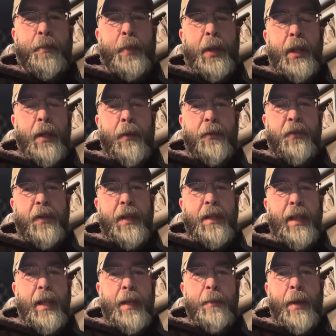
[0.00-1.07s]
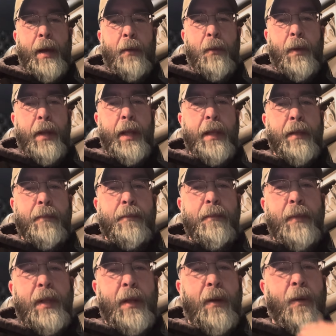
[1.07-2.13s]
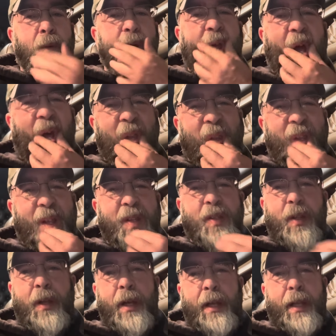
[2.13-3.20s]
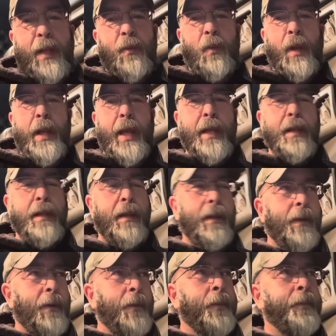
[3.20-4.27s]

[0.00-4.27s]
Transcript: pretty OCD about what I, how things look and what I do.